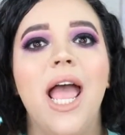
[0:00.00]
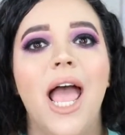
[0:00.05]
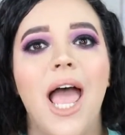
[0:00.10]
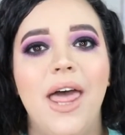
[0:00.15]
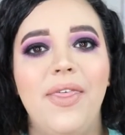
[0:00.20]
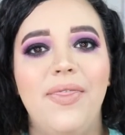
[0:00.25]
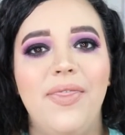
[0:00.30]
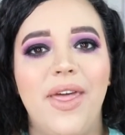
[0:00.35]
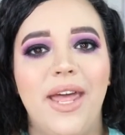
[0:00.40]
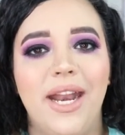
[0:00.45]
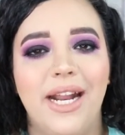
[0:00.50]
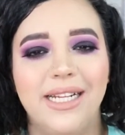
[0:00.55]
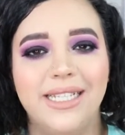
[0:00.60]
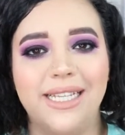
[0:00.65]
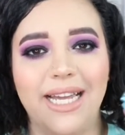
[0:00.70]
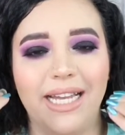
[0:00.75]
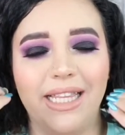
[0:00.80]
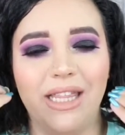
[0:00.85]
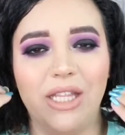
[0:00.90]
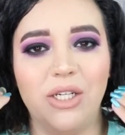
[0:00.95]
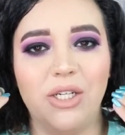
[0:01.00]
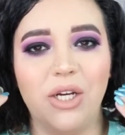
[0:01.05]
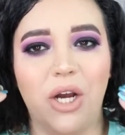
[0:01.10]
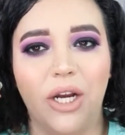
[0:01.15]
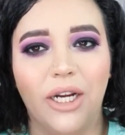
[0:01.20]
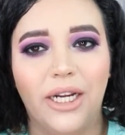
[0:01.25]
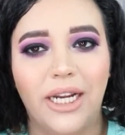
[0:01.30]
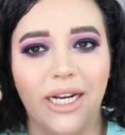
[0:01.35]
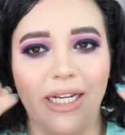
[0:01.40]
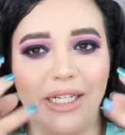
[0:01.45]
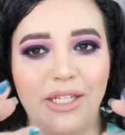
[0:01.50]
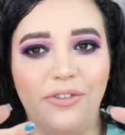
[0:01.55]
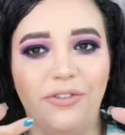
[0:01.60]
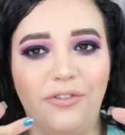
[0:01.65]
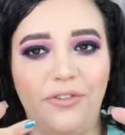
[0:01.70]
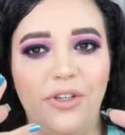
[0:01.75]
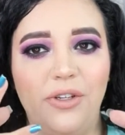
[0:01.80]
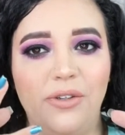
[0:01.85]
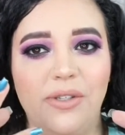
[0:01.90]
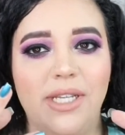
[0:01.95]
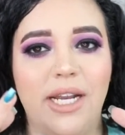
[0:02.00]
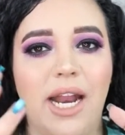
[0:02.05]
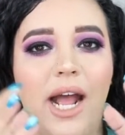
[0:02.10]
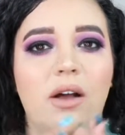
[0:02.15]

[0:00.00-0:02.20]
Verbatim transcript: and then I take the dark and I diffuse it